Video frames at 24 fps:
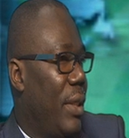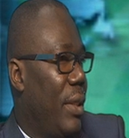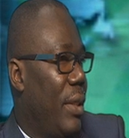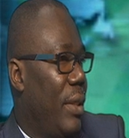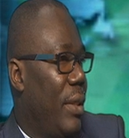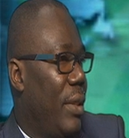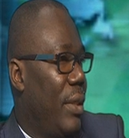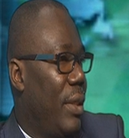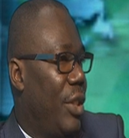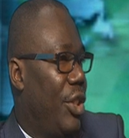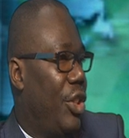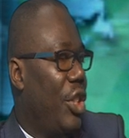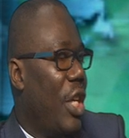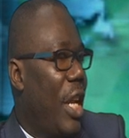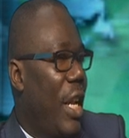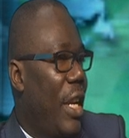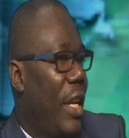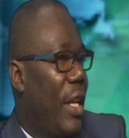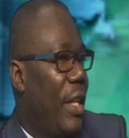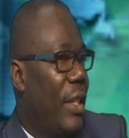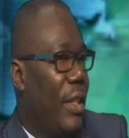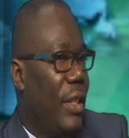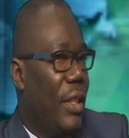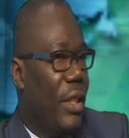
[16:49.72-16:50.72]
The
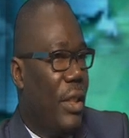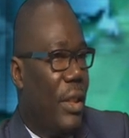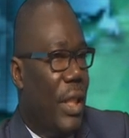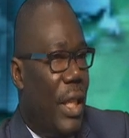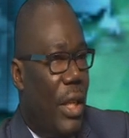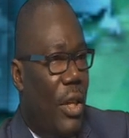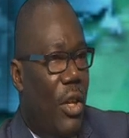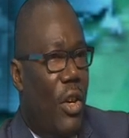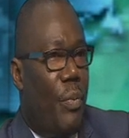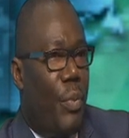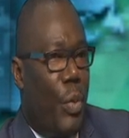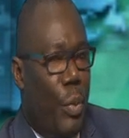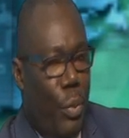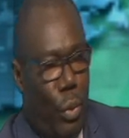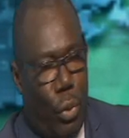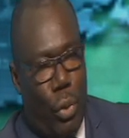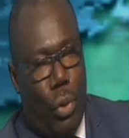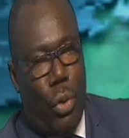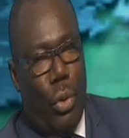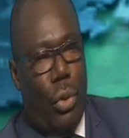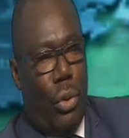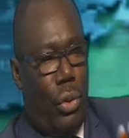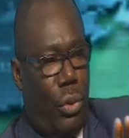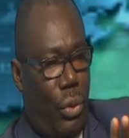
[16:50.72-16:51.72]
challenge is a lot of people
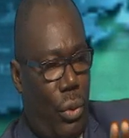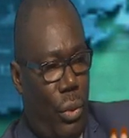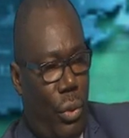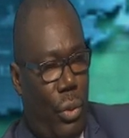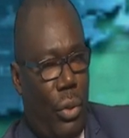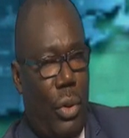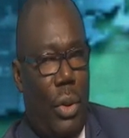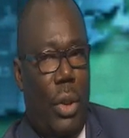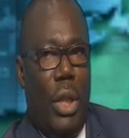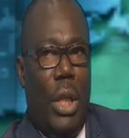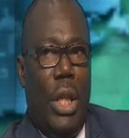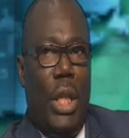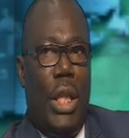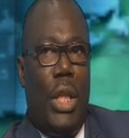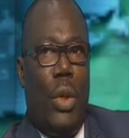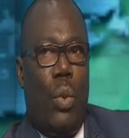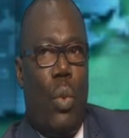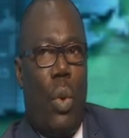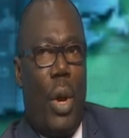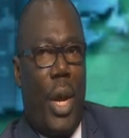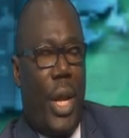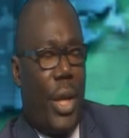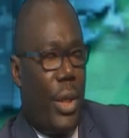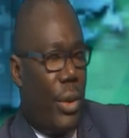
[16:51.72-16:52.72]
go to, they
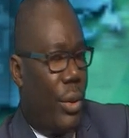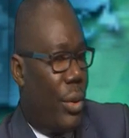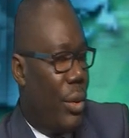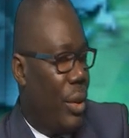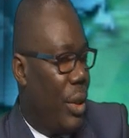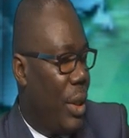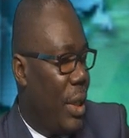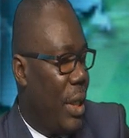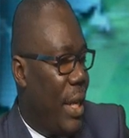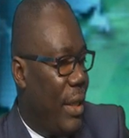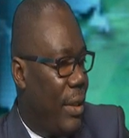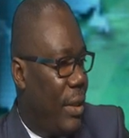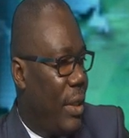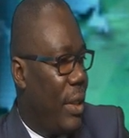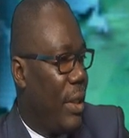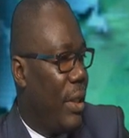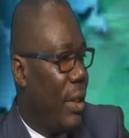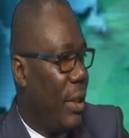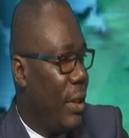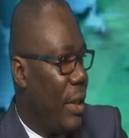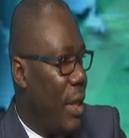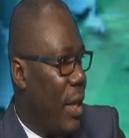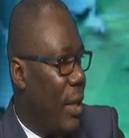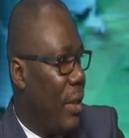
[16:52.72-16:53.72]
walk into the estate
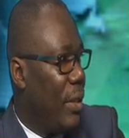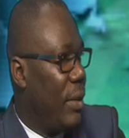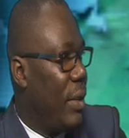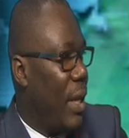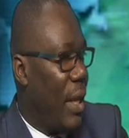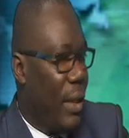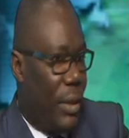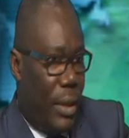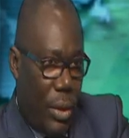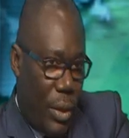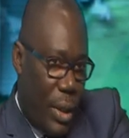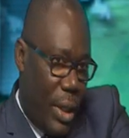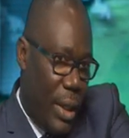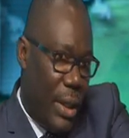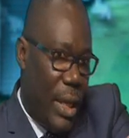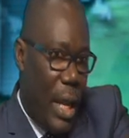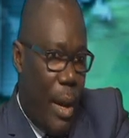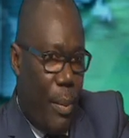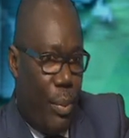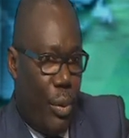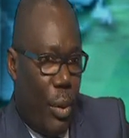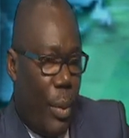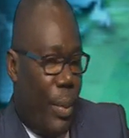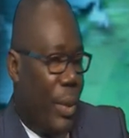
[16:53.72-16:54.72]
agents and say, okay,
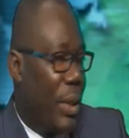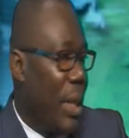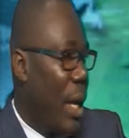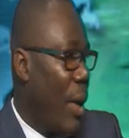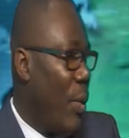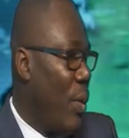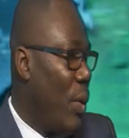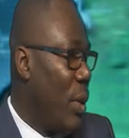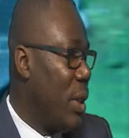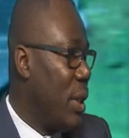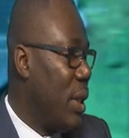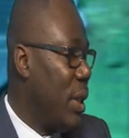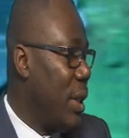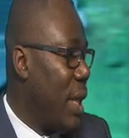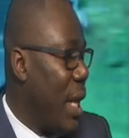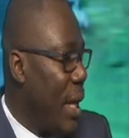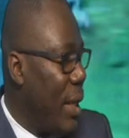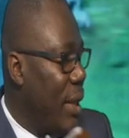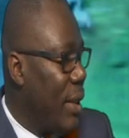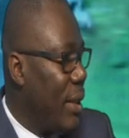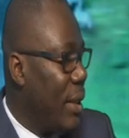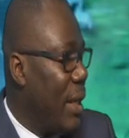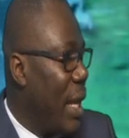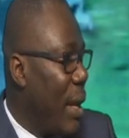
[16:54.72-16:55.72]
that property, I want it, and
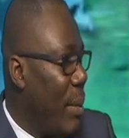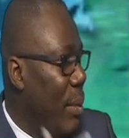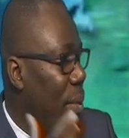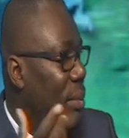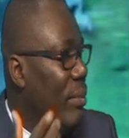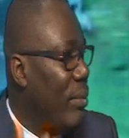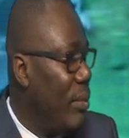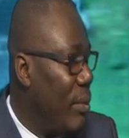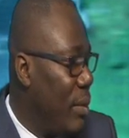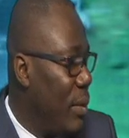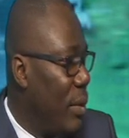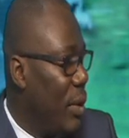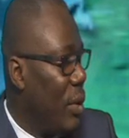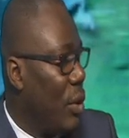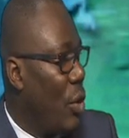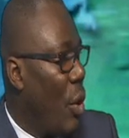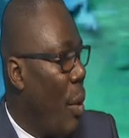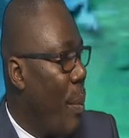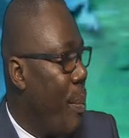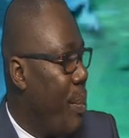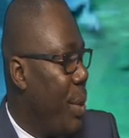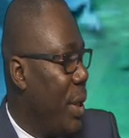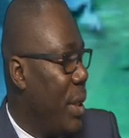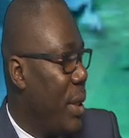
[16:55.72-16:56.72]
they start
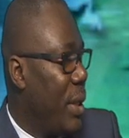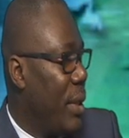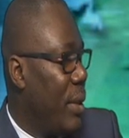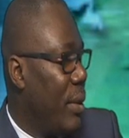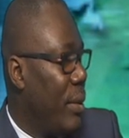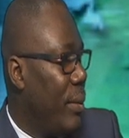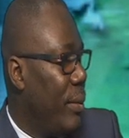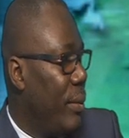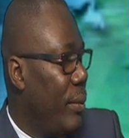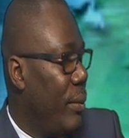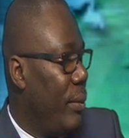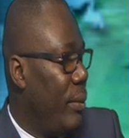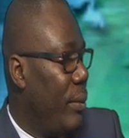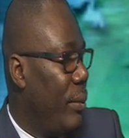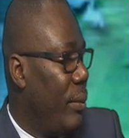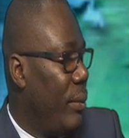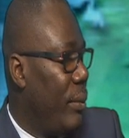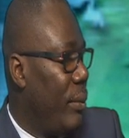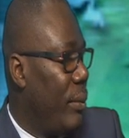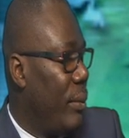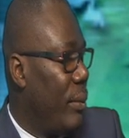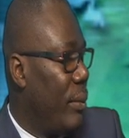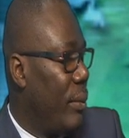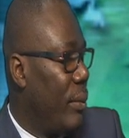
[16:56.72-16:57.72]
competing.
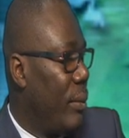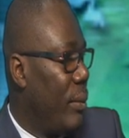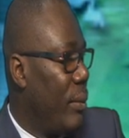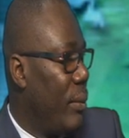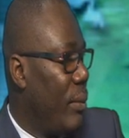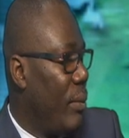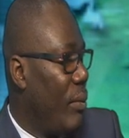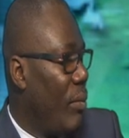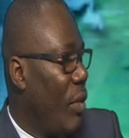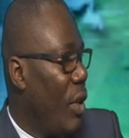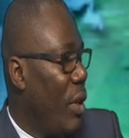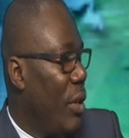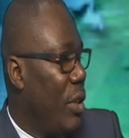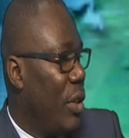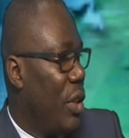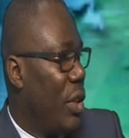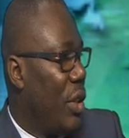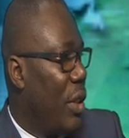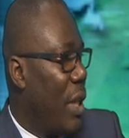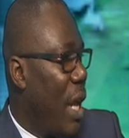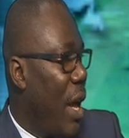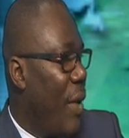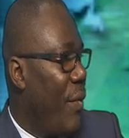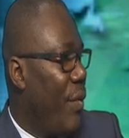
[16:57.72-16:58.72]

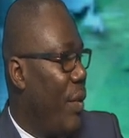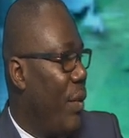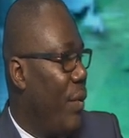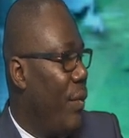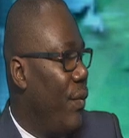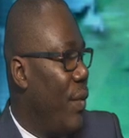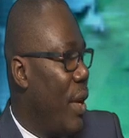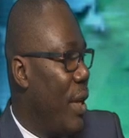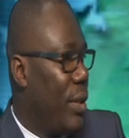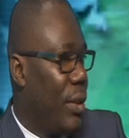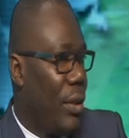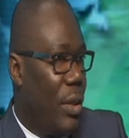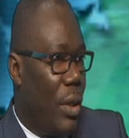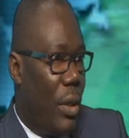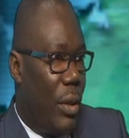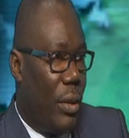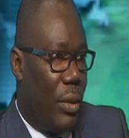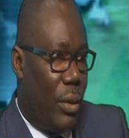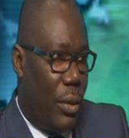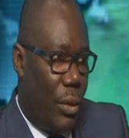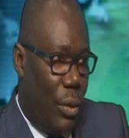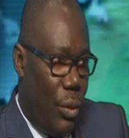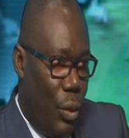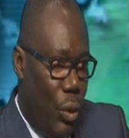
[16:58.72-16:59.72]
Savvy
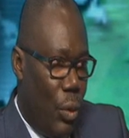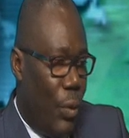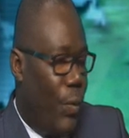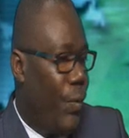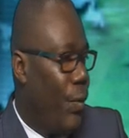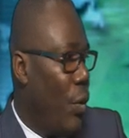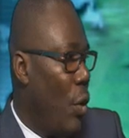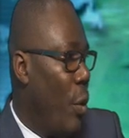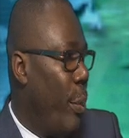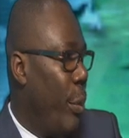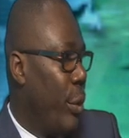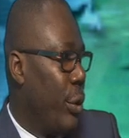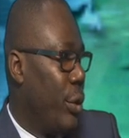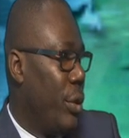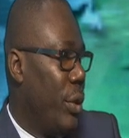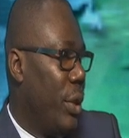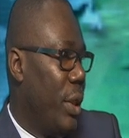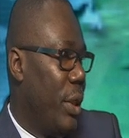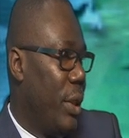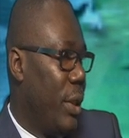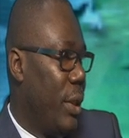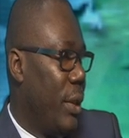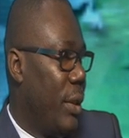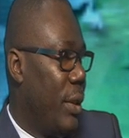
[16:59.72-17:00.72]
investors look for
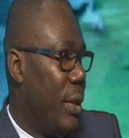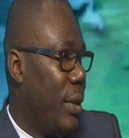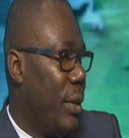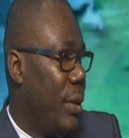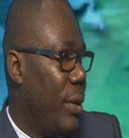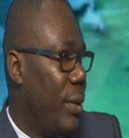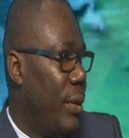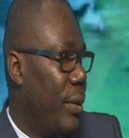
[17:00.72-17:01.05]
opportunities.